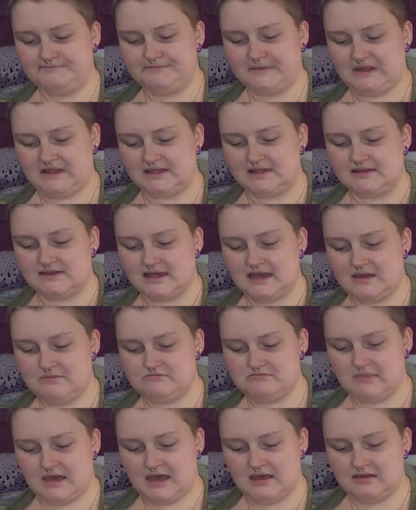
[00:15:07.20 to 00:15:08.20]
Since I
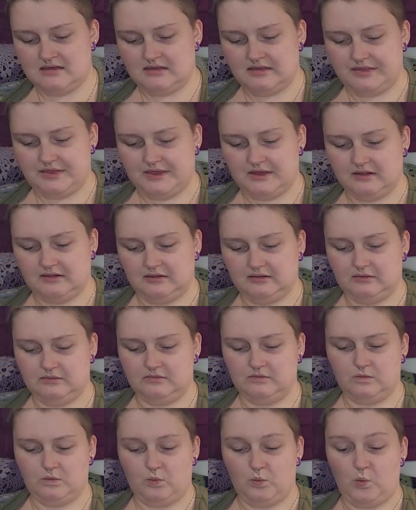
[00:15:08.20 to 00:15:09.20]
met the
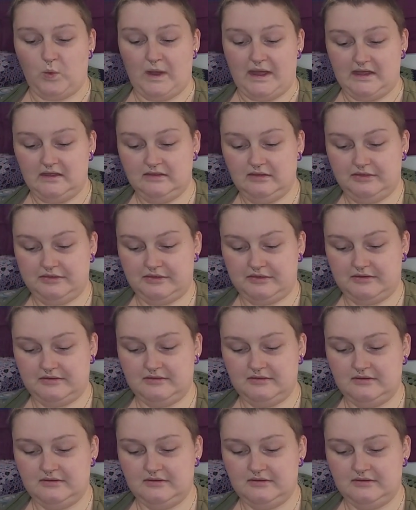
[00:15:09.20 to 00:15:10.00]
width,